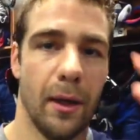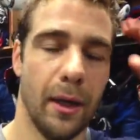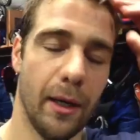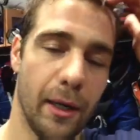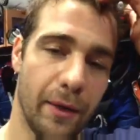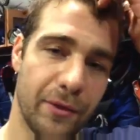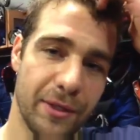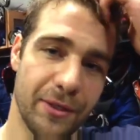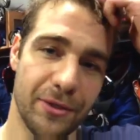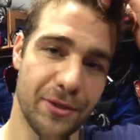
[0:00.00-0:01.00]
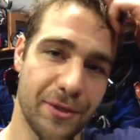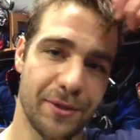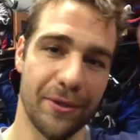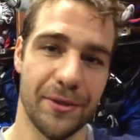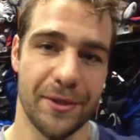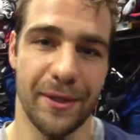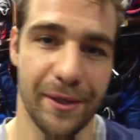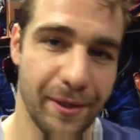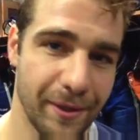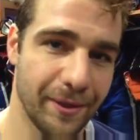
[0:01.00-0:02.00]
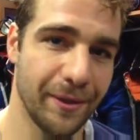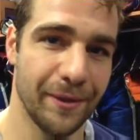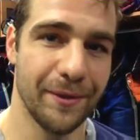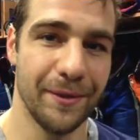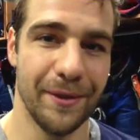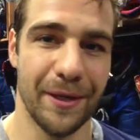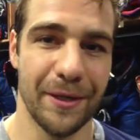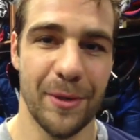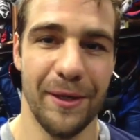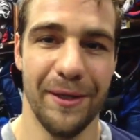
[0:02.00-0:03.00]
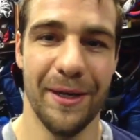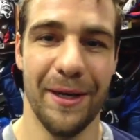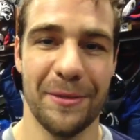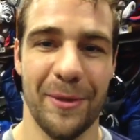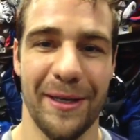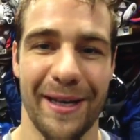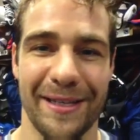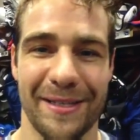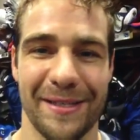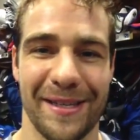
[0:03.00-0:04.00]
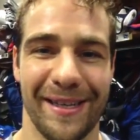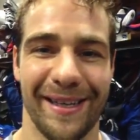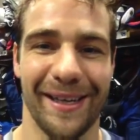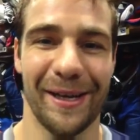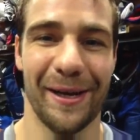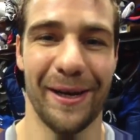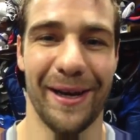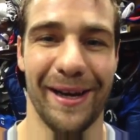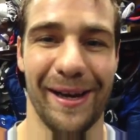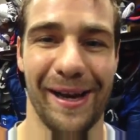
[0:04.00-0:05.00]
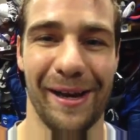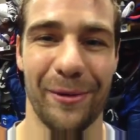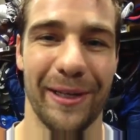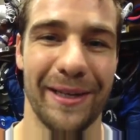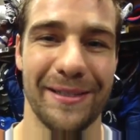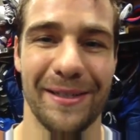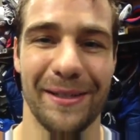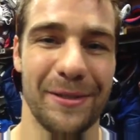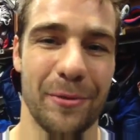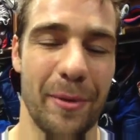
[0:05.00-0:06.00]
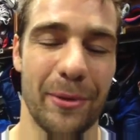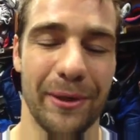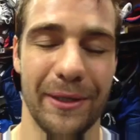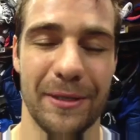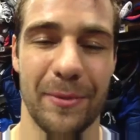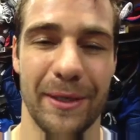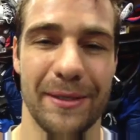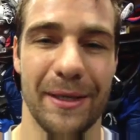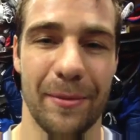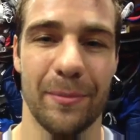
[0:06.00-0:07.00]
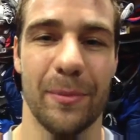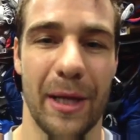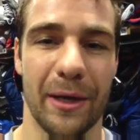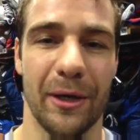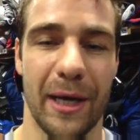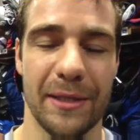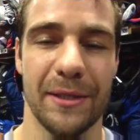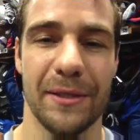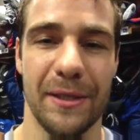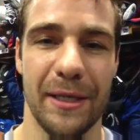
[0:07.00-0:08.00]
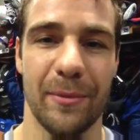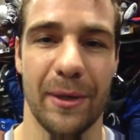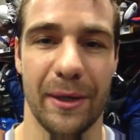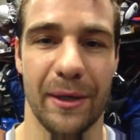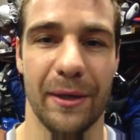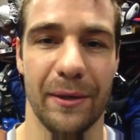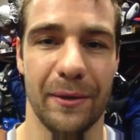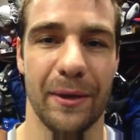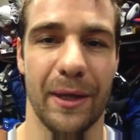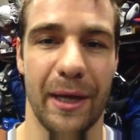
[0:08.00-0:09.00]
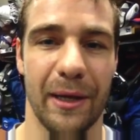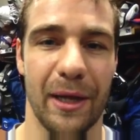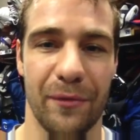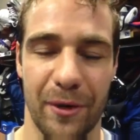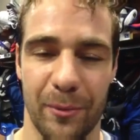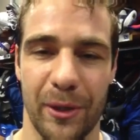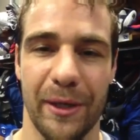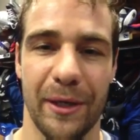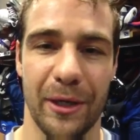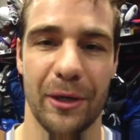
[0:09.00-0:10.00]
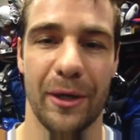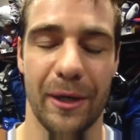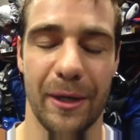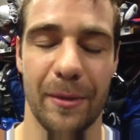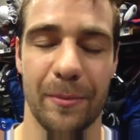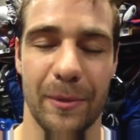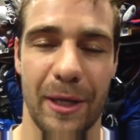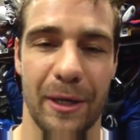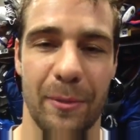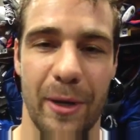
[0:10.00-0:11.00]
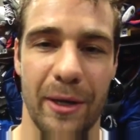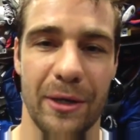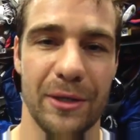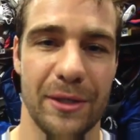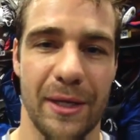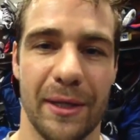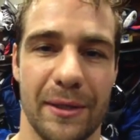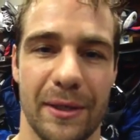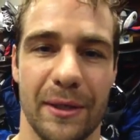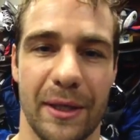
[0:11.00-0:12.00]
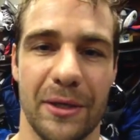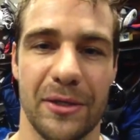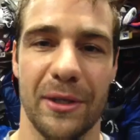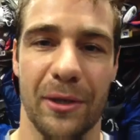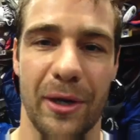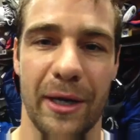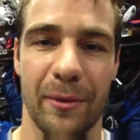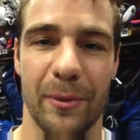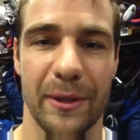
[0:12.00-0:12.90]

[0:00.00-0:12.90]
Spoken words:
Obviously, there's not as many guys as I would like to remember, at least. But a lot of good guys in this team. I had a lot of fun playing here. A lot of competitors that are still around.